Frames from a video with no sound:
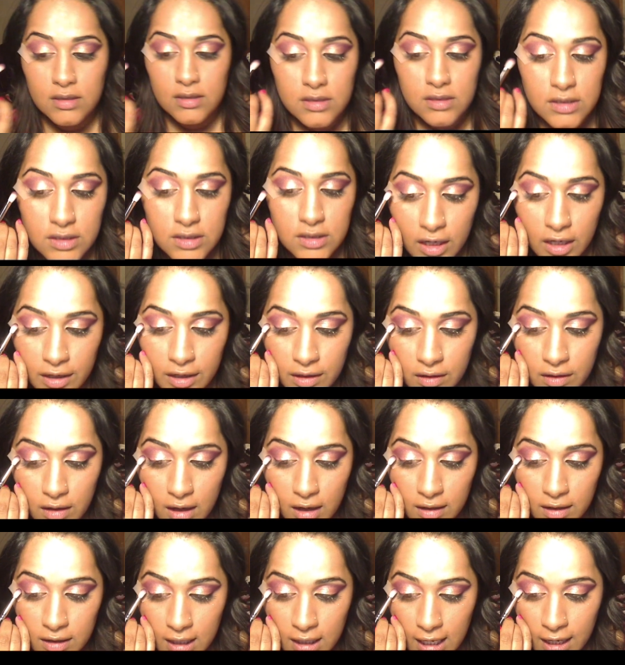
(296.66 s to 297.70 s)
Start
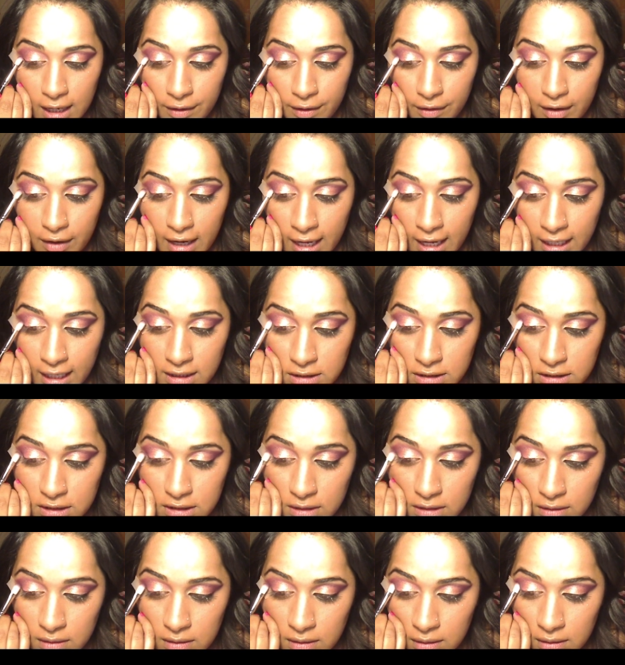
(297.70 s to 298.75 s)
along the outer
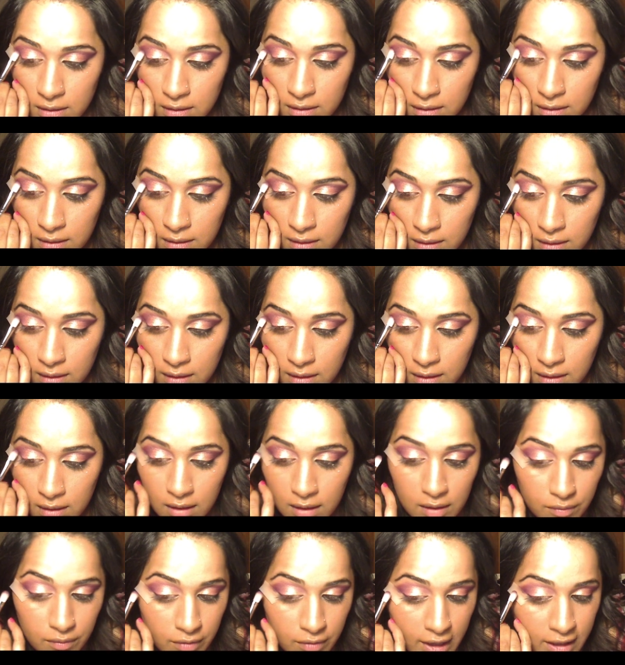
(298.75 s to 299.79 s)
edge,
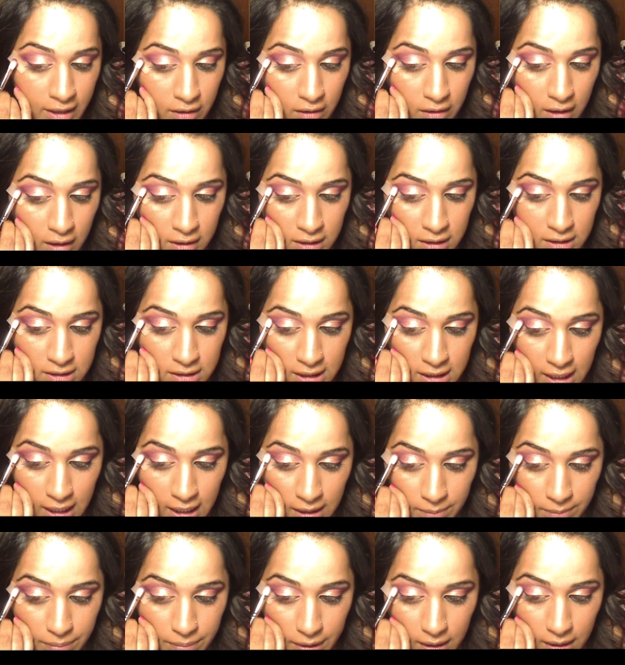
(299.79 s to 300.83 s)
right along the
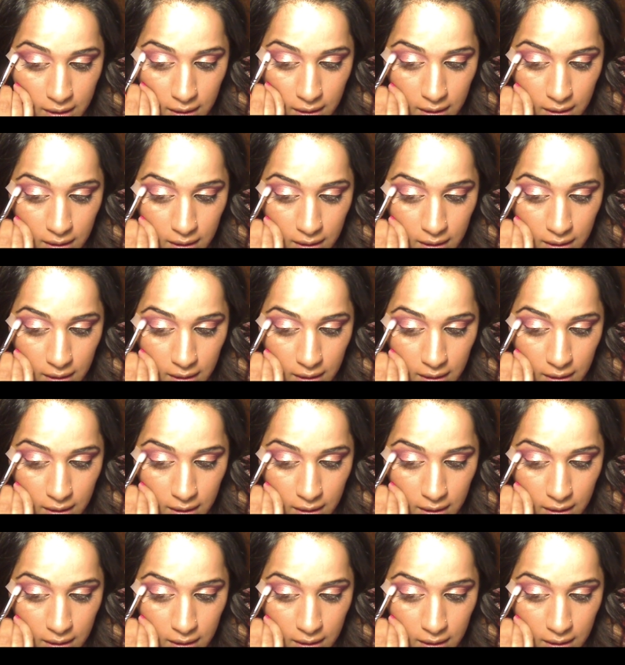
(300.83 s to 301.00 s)
tape,